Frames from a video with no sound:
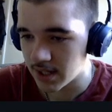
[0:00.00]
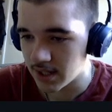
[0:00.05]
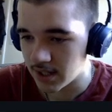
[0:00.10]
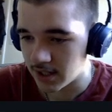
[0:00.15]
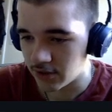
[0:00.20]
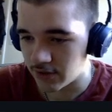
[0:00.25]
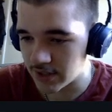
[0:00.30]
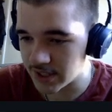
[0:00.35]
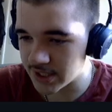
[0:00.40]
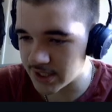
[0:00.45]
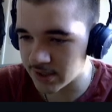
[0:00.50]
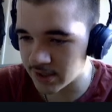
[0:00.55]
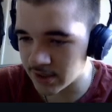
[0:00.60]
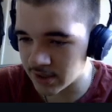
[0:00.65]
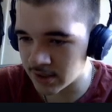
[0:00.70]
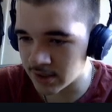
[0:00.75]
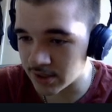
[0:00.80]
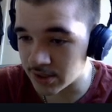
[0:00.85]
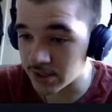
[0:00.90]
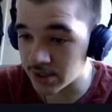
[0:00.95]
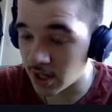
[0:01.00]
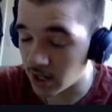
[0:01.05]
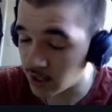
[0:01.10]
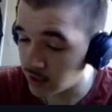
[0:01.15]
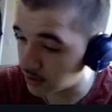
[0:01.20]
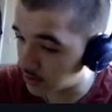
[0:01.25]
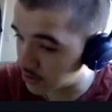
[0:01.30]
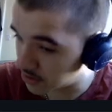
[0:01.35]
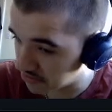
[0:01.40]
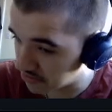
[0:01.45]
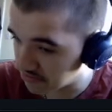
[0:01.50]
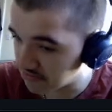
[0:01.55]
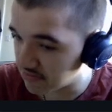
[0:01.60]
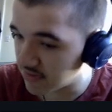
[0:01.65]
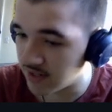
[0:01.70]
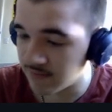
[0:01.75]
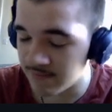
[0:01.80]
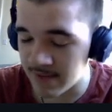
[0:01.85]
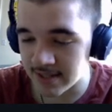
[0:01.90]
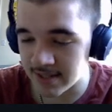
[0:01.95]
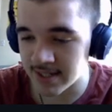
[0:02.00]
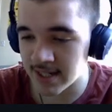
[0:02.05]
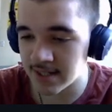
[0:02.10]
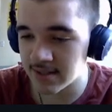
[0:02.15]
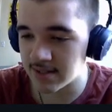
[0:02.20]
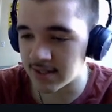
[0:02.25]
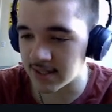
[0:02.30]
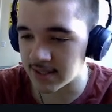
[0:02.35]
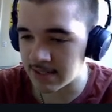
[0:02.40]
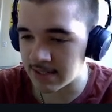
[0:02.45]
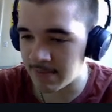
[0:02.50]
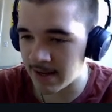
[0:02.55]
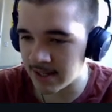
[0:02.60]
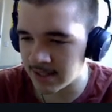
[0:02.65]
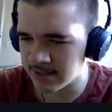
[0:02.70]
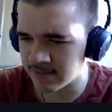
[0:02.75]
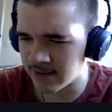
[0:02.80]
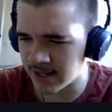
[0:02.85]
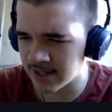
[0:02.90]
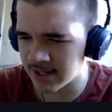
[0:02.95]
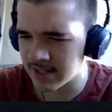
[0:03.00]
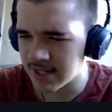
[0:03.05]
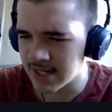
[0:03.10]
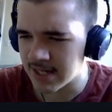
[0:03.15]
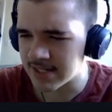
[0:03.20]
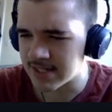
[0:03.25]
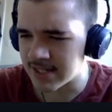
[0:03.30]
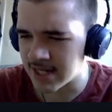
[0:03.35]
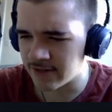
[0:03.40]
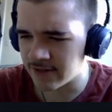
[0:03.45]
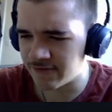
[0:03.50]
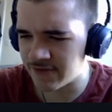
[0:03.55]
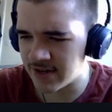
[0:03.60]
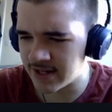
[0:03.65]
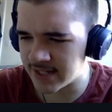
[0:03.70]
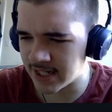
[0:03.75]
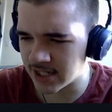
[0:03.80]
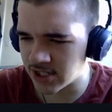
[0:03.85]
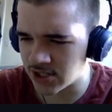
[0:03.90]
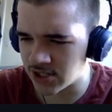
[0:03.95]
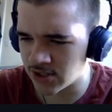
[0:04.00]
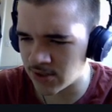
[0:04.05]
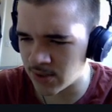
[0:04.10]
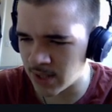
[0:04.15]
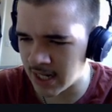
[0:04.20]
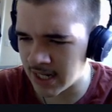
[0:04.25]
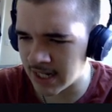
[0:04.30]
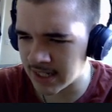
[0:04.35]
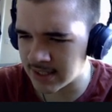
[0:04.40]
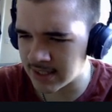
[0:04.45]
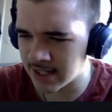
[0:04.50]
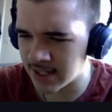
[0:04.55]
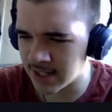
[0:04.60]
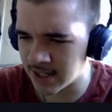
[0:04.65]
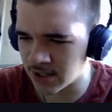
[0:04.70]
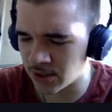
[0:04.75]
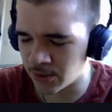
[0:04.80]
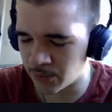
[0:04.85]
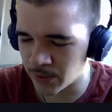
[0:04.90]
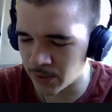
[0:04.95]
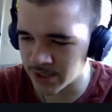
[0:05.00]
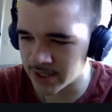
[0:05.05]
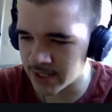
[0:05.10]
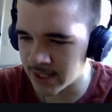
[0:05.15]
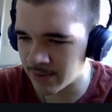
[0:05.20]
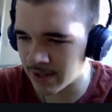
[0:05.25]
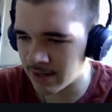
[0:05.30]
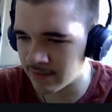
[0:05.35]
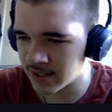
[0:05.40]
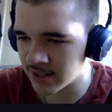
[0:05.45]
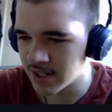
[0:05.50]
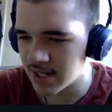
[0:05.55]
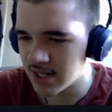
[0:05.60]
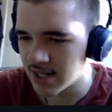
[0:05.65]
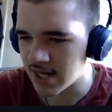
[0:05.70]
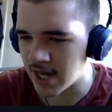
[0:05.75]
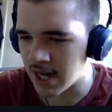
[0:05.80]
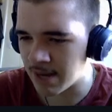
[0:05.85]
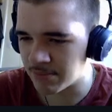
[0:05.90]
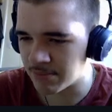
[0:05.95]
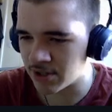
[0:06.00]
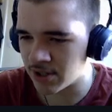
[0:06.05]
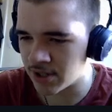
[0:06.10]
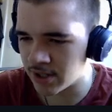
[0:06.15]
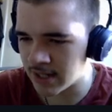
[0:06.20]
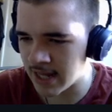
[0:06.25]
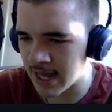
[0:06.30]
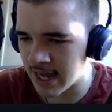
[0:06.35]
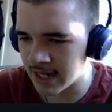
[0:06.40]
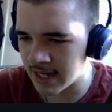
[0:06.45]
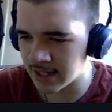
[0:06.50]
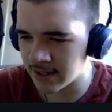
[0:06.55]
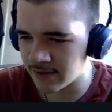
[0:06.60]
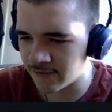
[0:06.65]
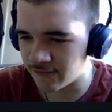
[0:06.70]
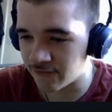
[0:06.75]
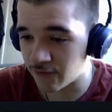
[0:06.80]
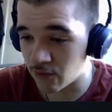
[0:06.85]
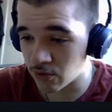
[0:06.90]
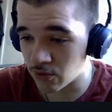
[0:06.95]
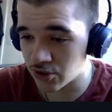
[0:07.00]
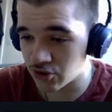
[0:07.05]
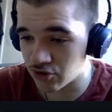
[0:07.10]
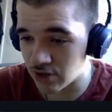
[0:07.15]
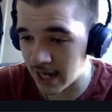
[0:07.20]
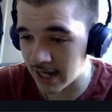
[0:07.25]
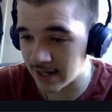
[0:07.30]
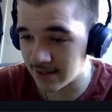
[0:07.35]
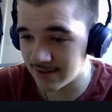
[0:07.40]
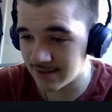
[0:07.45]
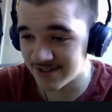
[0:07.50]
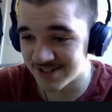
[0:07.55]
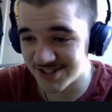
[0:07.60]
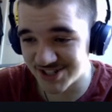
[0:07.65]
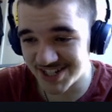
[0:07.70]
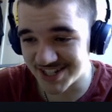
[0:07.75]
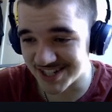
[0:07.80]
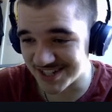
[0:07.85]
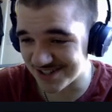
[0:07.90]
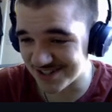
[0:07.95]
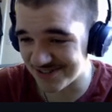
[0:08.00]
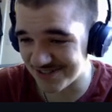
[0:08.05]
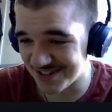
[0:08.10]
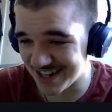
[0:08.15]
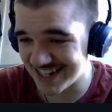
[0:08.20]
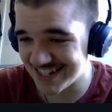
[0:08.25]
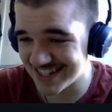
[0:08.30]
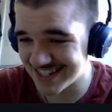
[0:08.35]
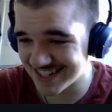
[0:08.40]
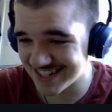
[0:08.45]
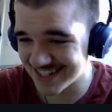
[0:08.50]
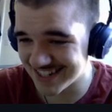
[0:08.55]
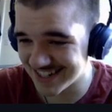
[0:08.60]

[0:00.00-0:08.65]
Crystal, Dart, makes sense because he made it, right? Delphi, Dict2, Elixir, or WorkGenet, whatever. Erlang, Fortran, Jesus Christ.